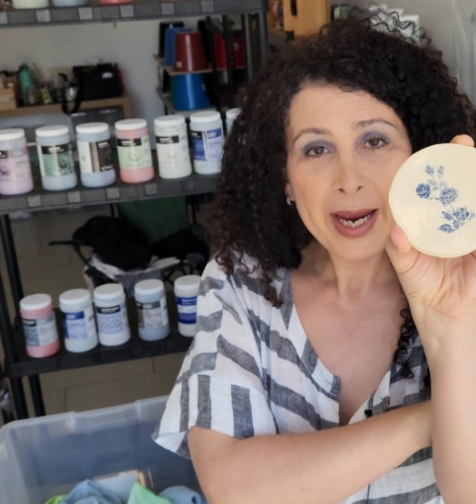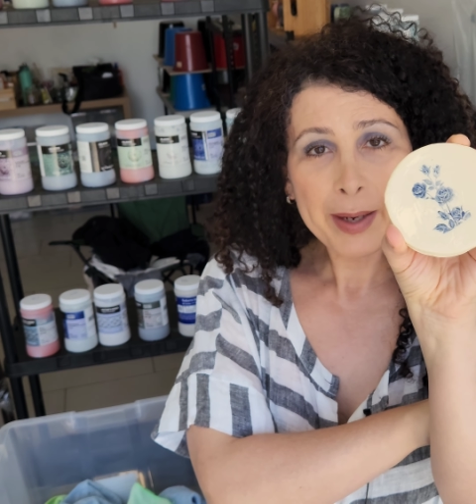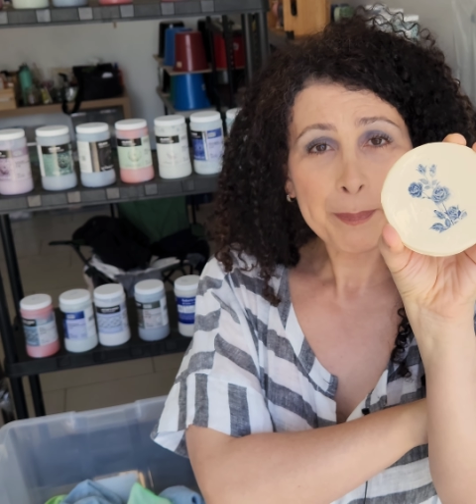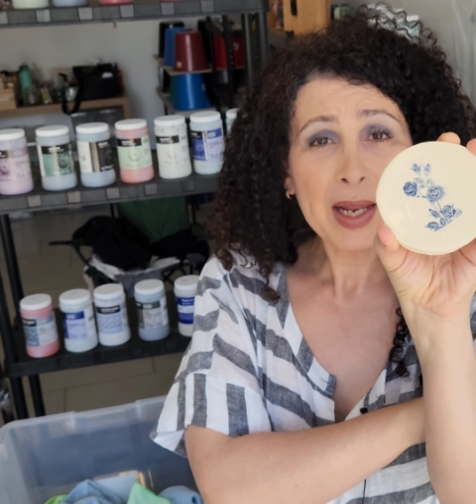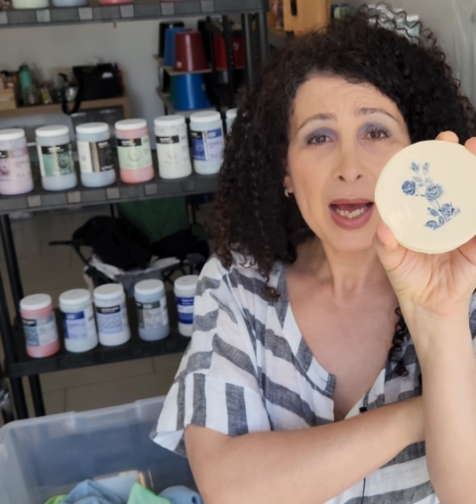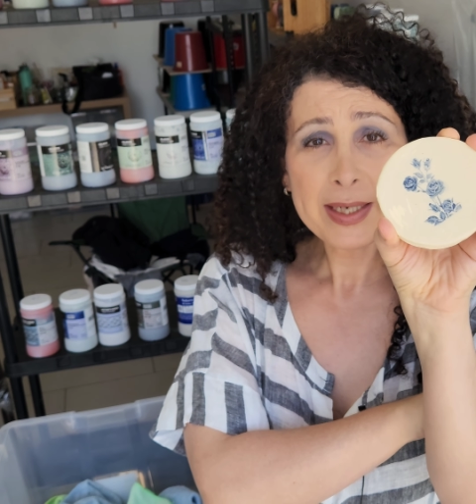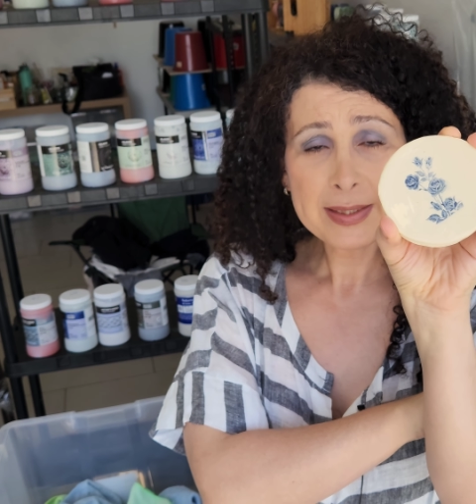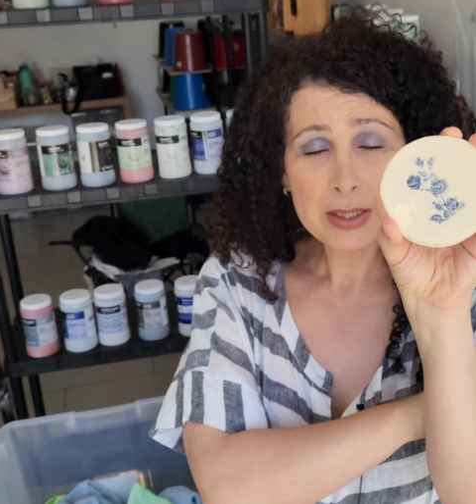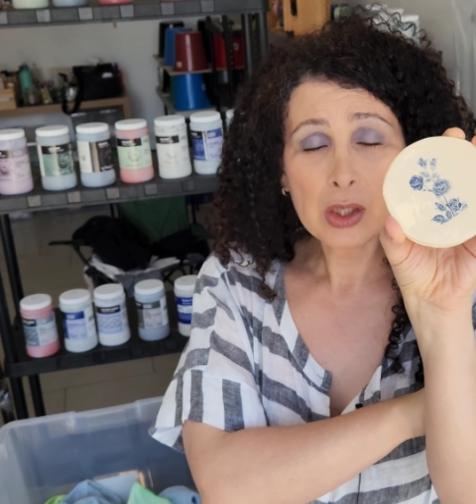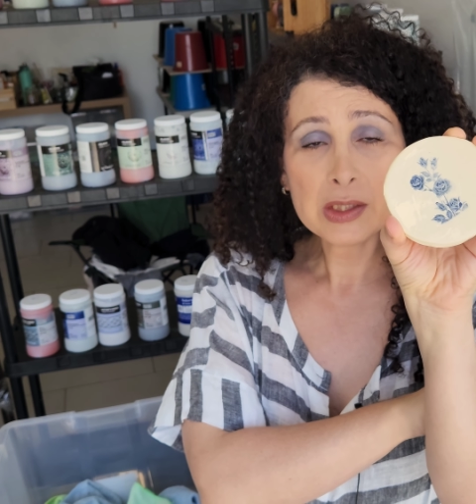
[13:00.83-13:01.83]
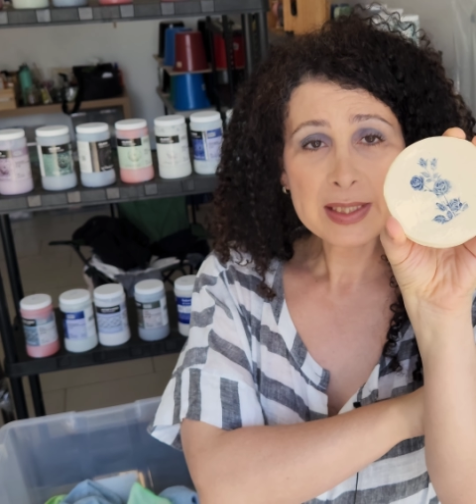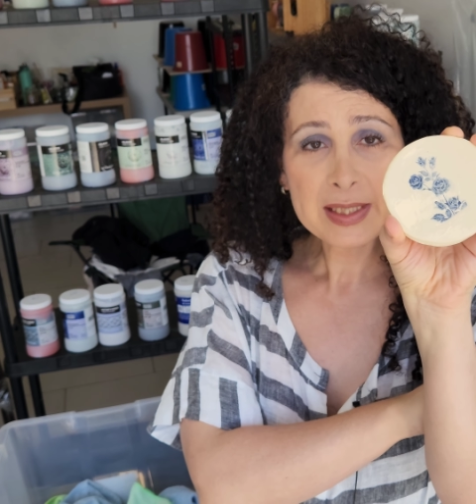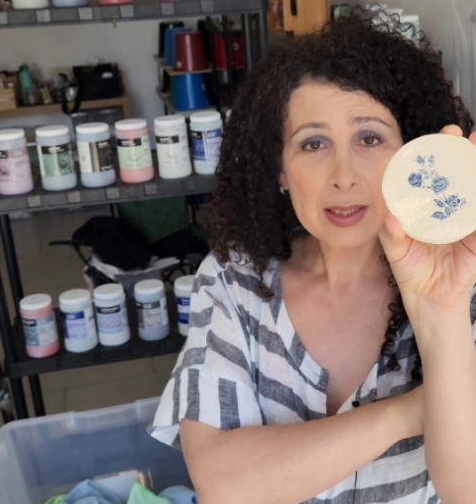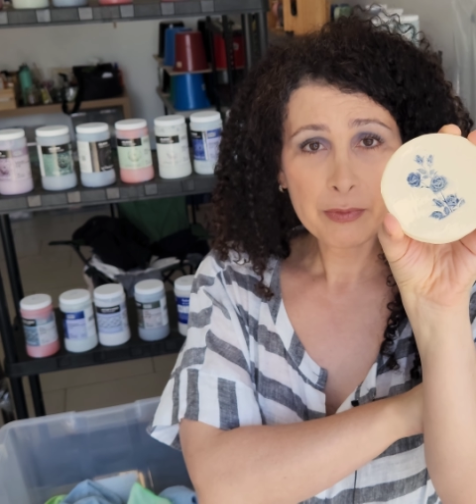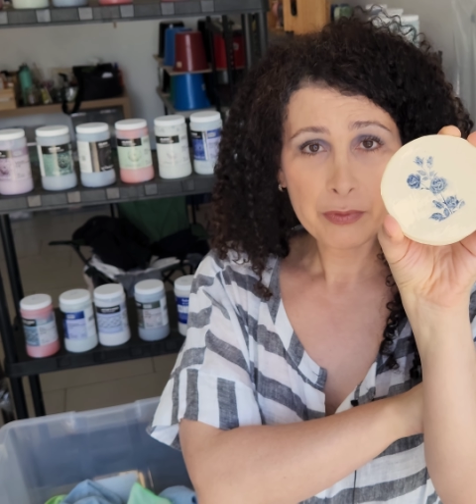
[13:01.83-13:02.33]
applied on
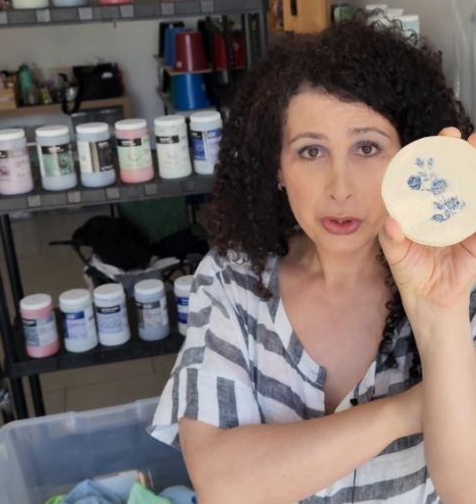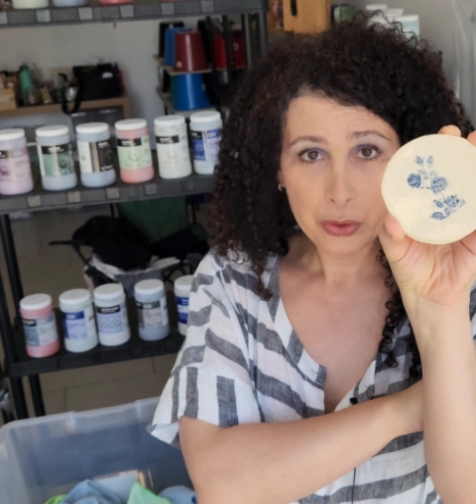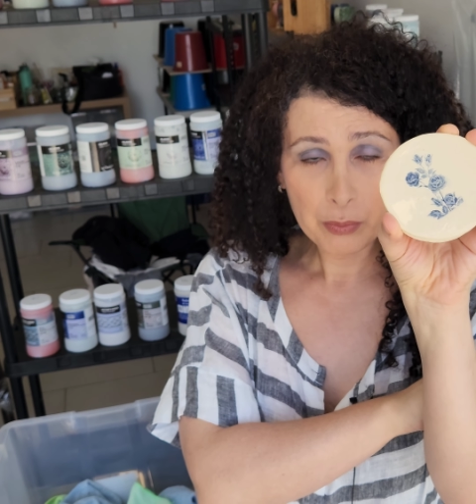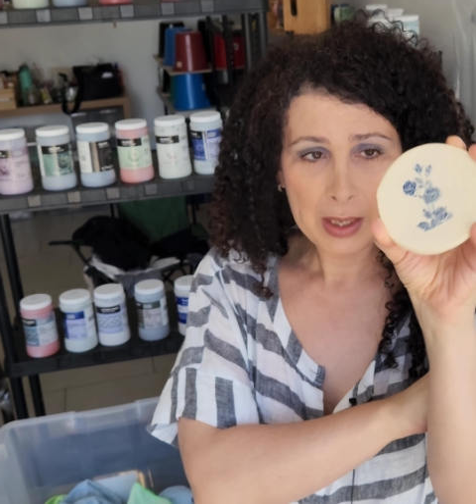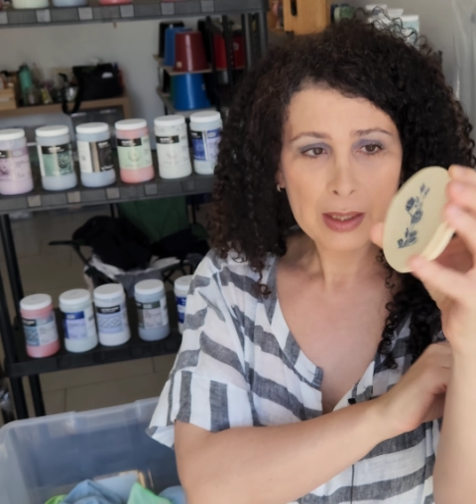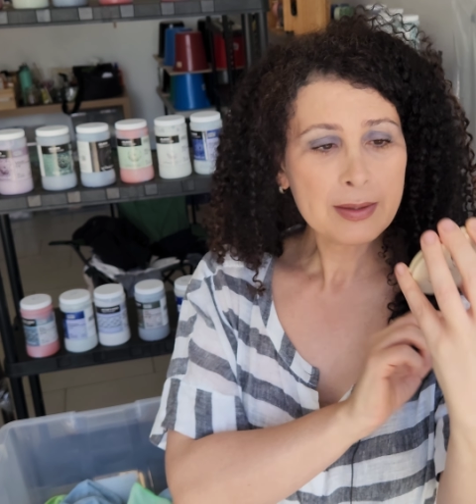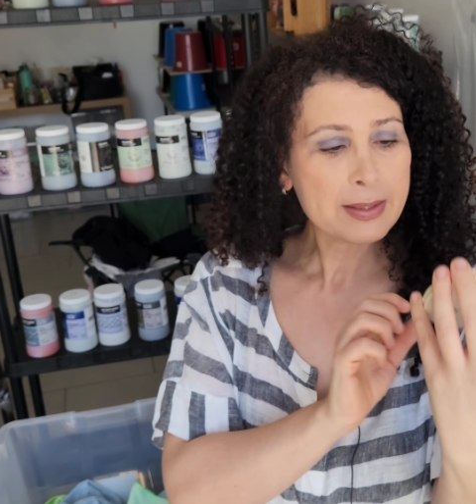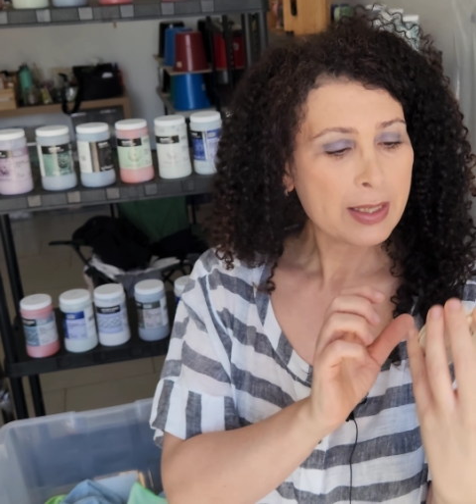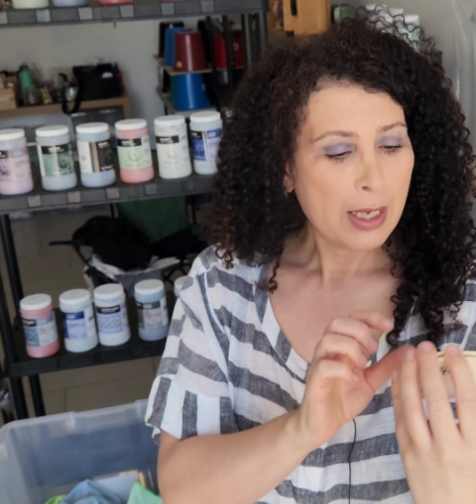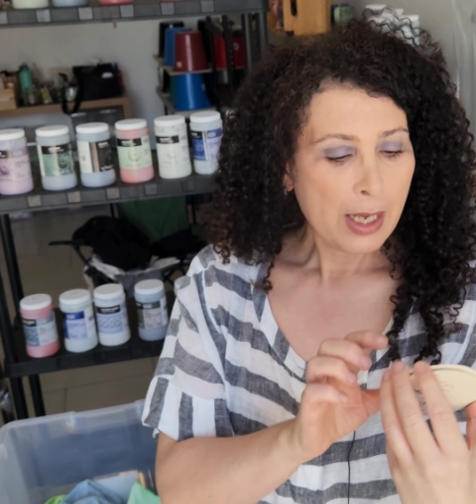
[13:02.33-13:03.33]
some new mugs,